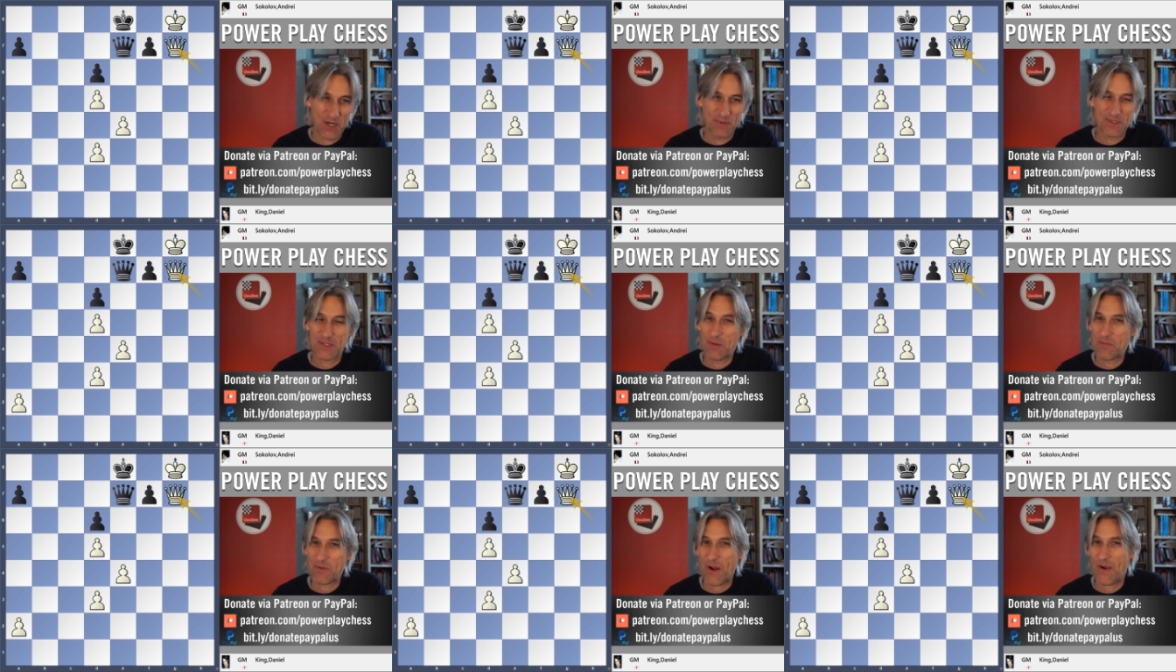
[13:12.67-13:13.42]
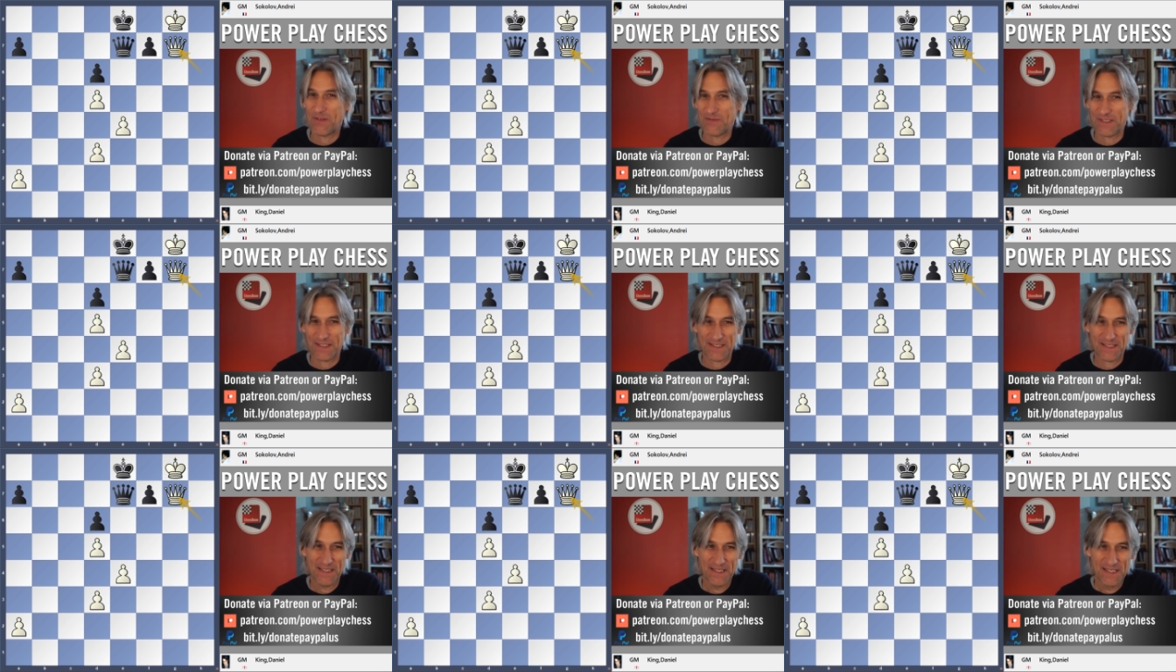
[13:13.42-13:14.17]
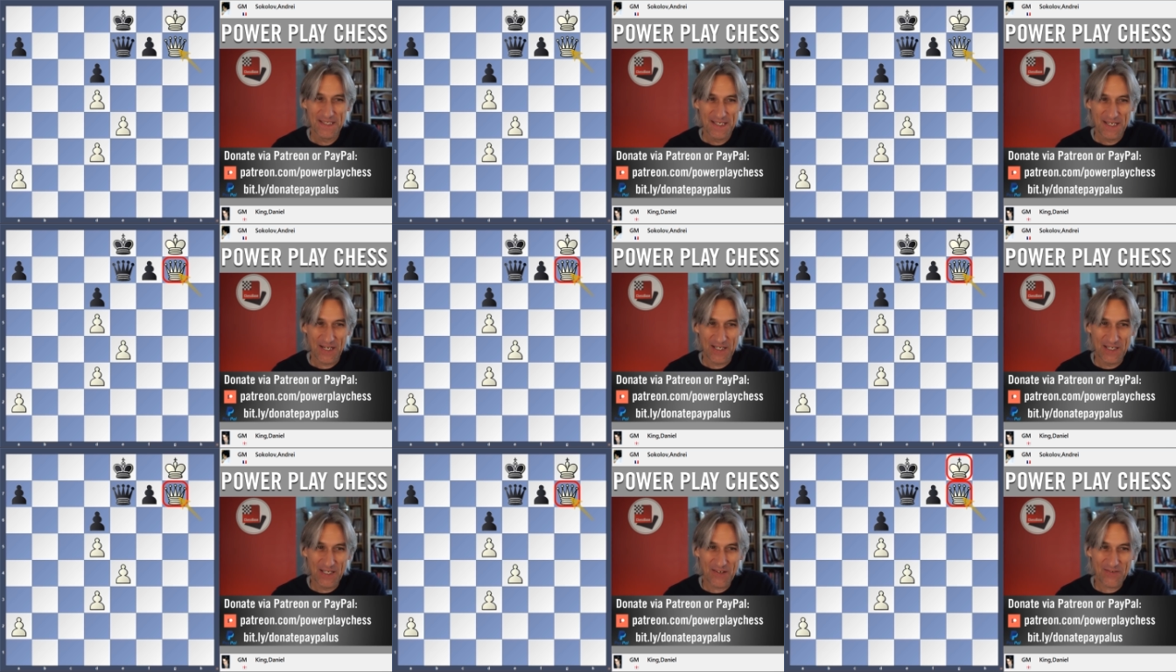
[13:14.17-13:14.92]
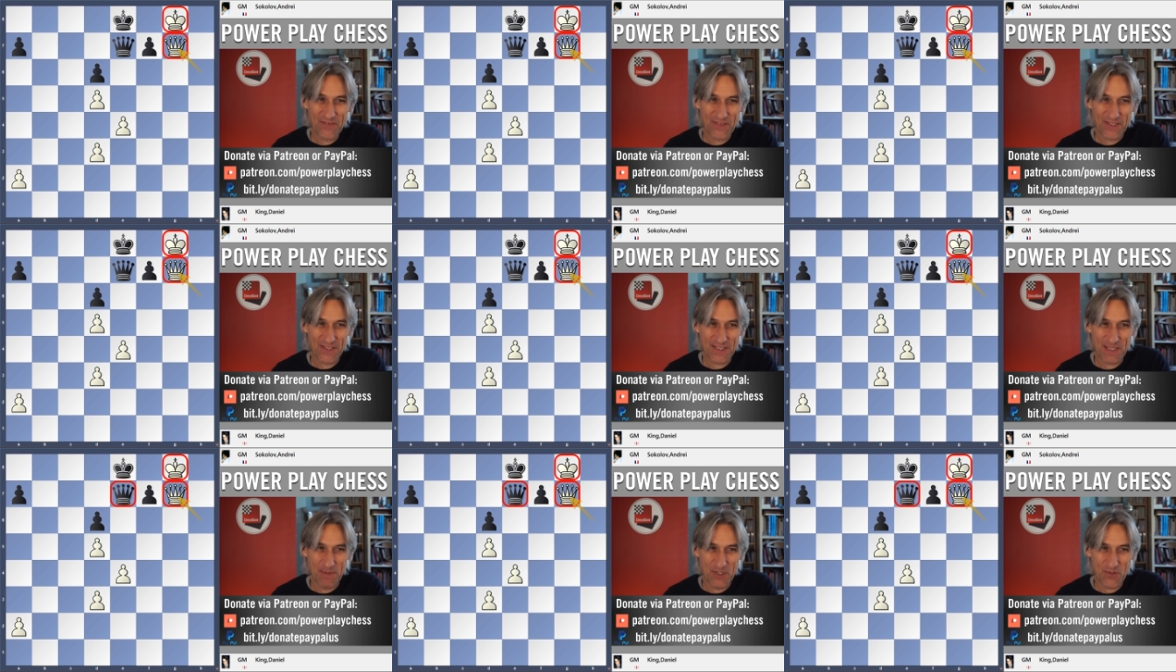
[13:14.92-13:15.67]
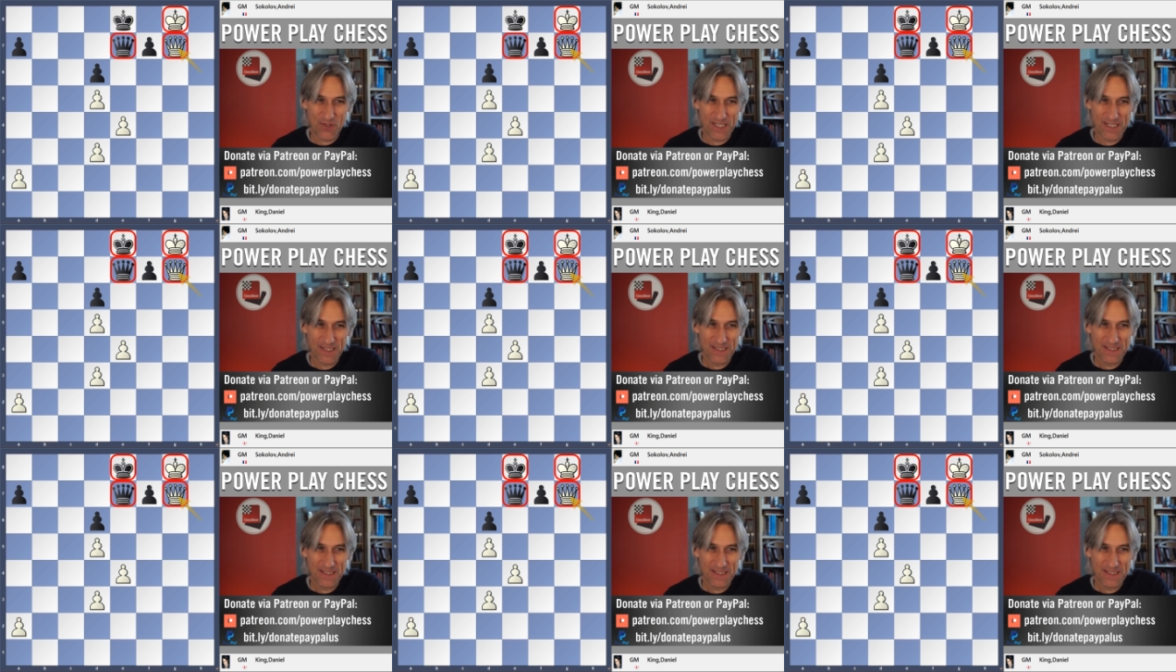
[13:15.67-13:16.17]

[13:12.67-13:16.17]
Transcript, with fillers: I was so proud of this. I love the symmetry.